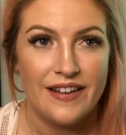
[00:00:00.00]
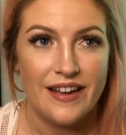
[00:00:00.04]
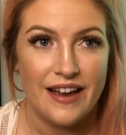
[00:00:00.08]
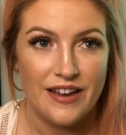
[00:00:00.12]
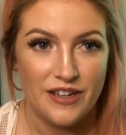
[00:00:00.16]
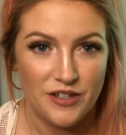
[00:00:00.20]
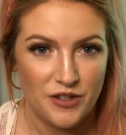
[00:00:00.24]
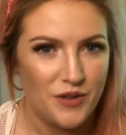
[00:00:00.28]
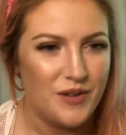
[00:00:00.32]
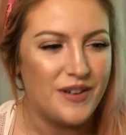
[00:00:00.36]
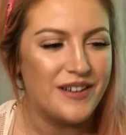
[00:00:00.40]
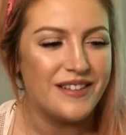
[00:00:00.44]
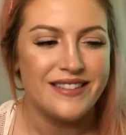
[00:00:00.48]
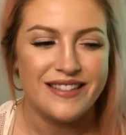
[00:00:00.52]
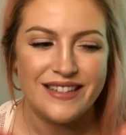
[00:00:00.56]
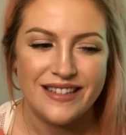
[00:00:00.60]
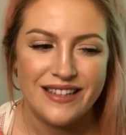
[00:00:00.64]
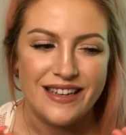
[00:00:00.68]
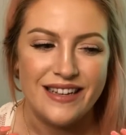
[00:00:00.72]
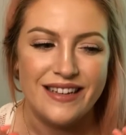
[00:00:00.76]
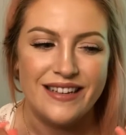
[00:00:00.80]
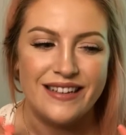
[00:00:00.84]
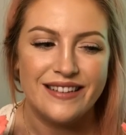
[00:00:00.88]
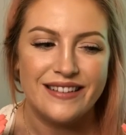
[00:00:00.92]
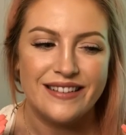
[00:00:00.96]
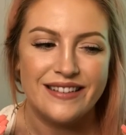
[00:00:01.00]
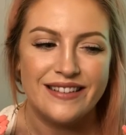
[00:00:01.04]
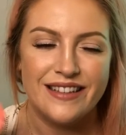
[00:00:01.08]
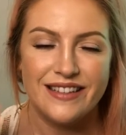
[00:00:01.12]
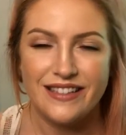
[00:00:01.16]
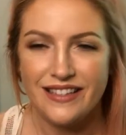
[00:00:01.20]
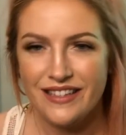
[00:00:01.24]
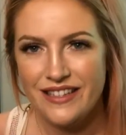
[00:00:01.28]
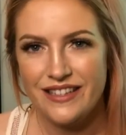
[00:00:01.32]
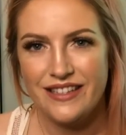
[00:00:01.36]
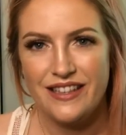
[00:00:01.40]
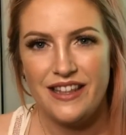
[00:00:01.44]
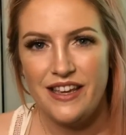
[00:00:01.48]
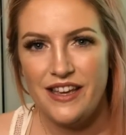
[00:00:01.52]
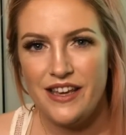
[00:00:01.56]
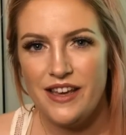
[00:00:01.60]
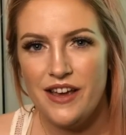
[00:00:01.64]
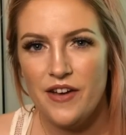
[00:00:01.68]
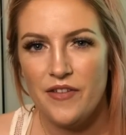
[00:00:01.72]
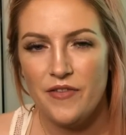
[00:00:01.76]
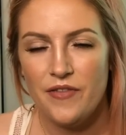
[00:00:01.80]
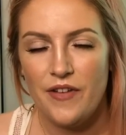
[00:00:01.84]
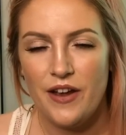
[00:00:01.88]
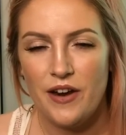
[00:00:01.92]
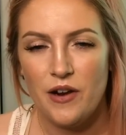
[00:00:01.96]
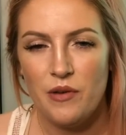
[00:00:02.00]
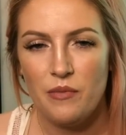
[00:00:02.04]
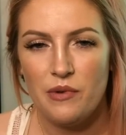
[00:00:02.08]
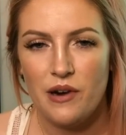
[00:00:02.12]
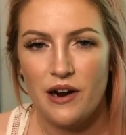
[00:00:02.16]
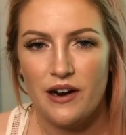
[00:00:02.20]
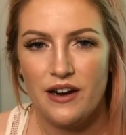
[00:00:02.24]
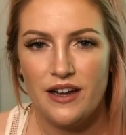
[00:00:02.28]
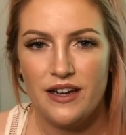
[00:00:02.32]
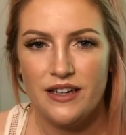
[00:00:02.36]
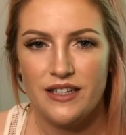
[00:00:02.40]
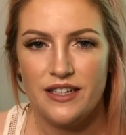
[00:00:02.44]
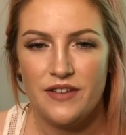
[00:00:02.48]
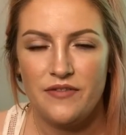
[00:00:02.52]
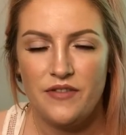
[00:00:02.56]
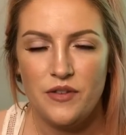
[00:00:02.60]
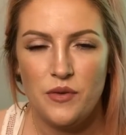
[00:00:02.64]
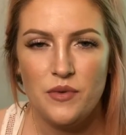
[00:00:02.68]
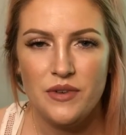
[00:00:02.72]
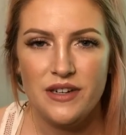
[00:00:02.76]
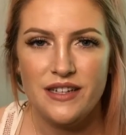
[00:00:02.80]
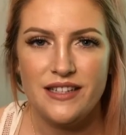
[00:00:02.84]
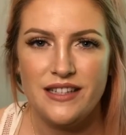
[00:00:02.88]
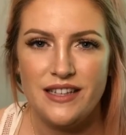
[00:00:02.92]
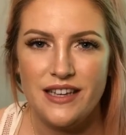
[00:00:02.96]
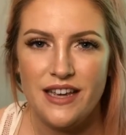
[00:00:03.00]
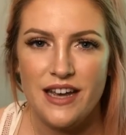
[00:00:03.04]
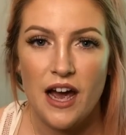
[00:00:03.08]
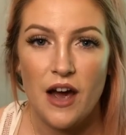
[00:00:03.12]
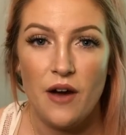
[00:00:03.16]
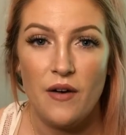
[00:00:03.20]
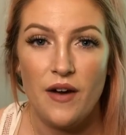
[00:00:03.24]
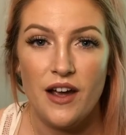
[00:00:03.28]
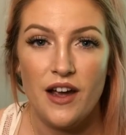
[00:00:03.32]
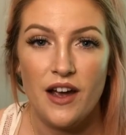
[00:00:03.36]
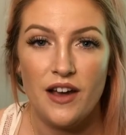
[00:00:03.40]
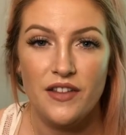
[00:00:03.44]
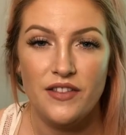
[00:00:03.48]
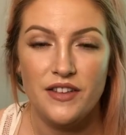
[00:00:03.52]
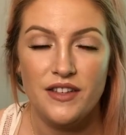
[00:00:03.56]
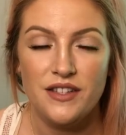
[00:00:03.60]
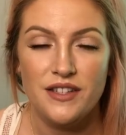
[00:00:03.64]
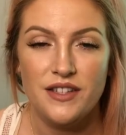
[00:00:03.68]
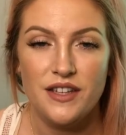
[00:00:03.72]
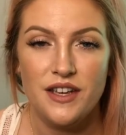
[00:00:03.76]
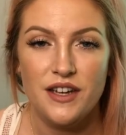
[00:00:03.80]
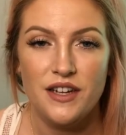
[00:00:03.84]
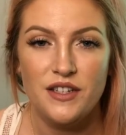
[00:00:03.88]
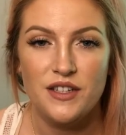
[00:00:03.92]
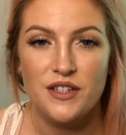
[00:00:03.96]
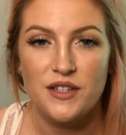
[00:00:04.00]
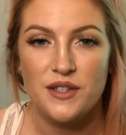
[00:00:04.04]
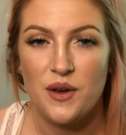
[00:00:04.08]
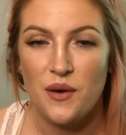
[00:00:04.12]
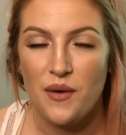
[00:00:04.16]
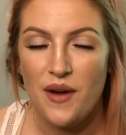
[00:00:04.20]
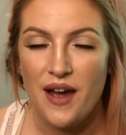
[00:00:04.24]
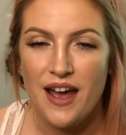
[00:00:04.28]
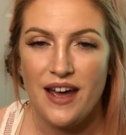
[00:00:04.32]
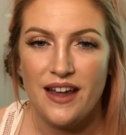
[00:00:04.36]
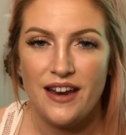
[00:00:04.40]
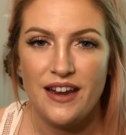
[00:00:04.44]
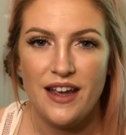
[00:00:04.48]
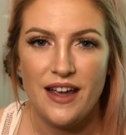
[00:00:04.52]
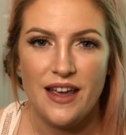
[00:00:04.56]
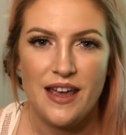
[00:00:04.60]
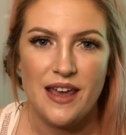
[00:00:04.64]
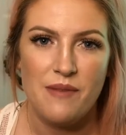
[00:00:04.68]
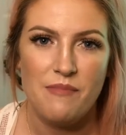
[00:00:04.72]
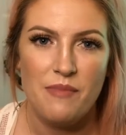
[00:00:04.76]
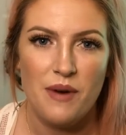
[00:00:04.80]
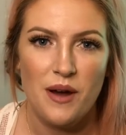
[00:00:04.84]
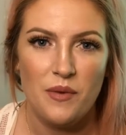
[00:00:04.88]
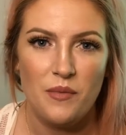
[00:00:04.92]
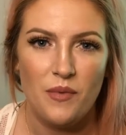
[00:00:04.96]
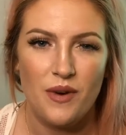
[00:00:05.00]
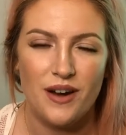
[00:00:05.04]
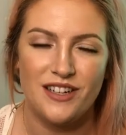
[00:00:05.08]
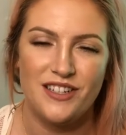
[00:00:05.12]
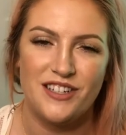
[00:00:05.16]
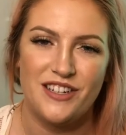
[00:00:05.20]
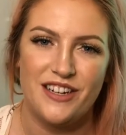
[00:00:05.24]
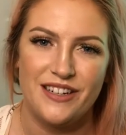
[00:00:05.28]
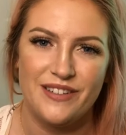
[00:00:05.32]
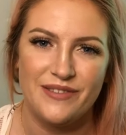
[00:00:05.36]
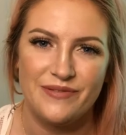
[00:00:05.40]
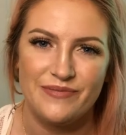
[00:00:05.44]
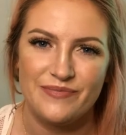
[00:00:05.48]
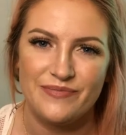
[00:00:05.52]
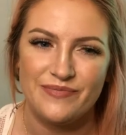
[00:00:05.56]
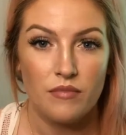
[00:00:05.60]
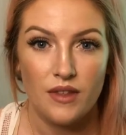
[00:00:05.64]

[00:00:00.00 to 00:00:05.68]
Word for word: As you can see, this is the final product. If you want to see how I got this look, just go ahead and keep on watching.